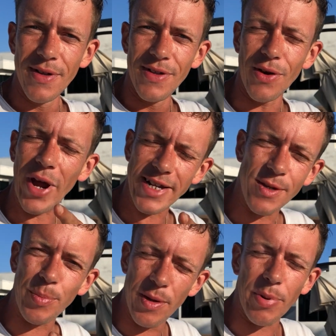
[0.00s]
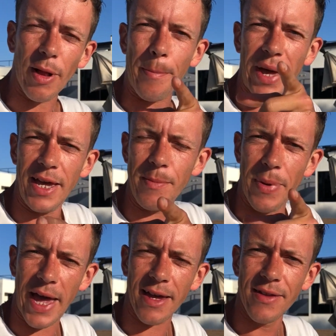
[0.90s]
The renting people are paying
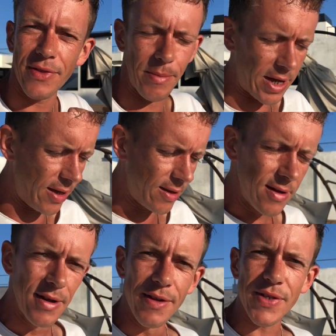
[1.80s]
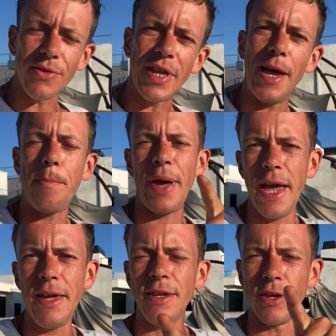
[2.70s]
back the money. So they
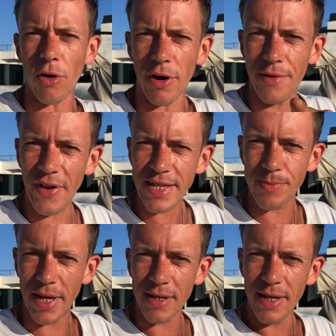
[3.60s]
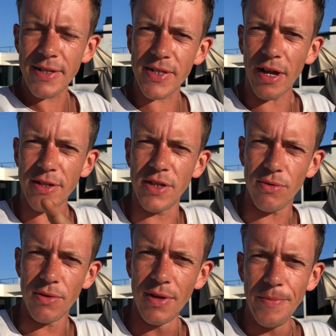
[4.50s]
pay your investment. It's not
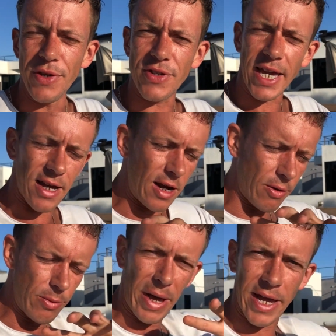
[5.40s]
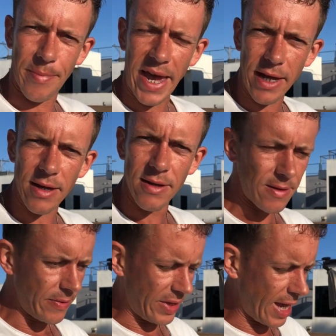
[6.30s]
you. You take a loan by the bank,
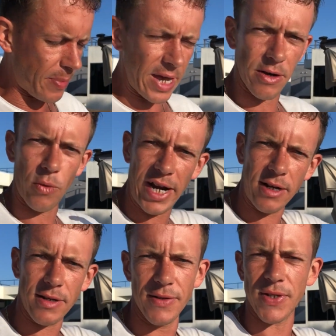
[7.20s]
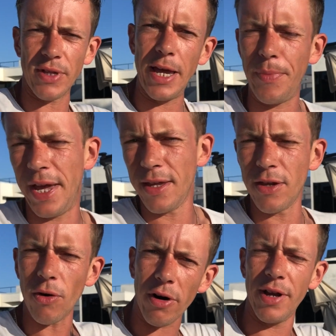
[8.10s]
they pay the rent, so they pay
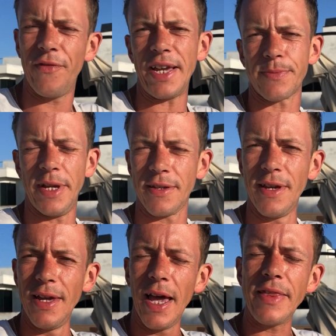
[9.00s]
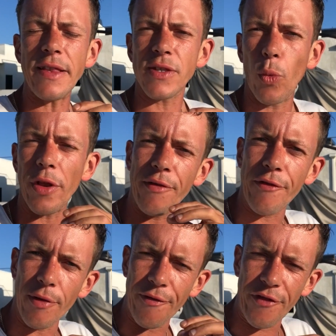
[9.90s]
your investment. And that's the
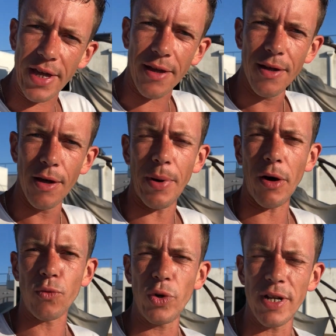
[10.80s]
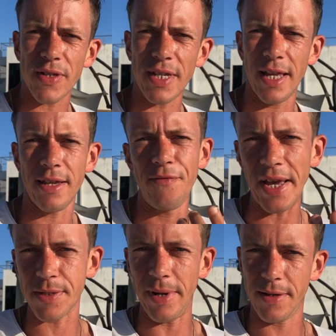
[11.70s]
wonderful thing about real estate
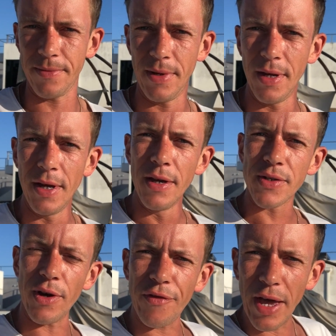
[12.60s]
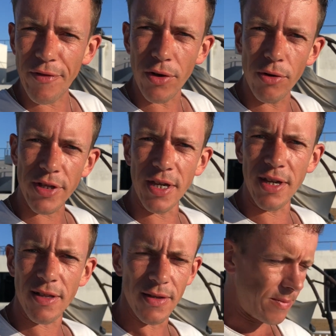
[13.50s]
investment. So if you have a good
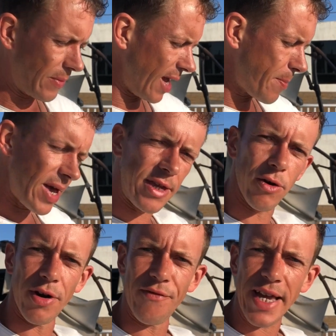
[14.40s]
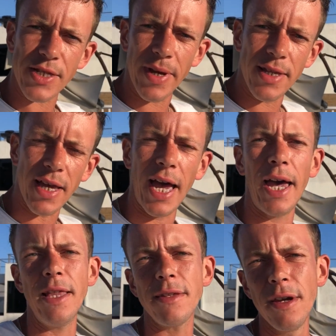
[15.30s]
yield, they pay your investment
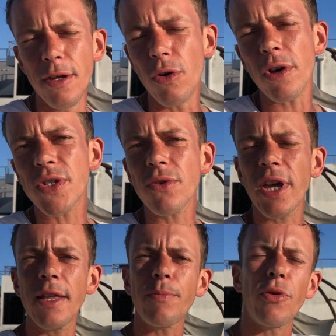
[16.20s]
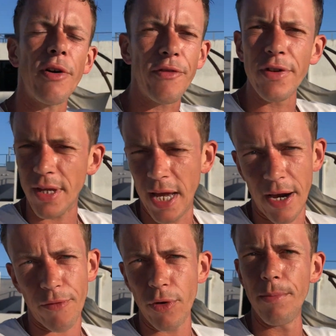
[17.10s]
and you also get profit
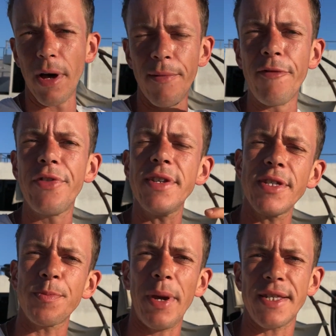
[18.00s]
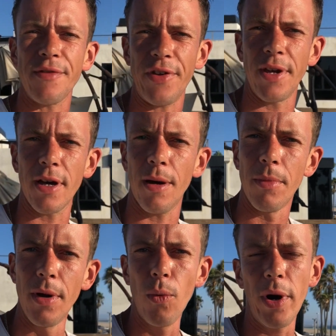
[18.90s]
every month. This is passive income
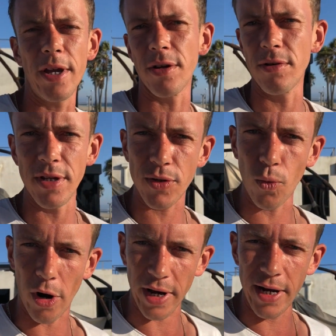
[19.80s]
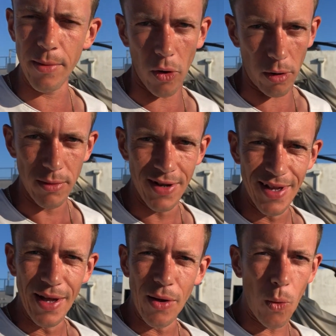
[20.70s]
where you don't need to work anymore.
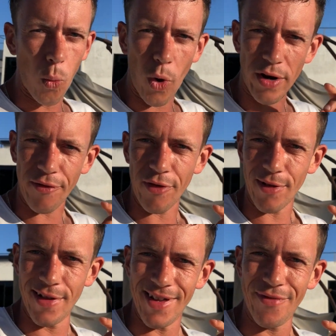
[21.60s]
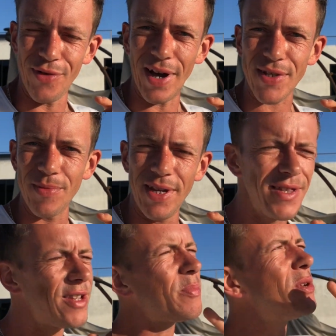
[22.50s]
Wonderful, if you ask me,
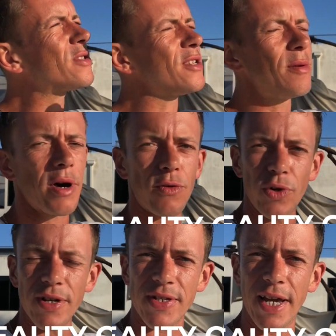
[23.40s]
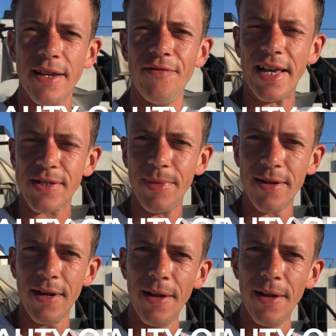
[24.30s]
the beauty about real estate investment.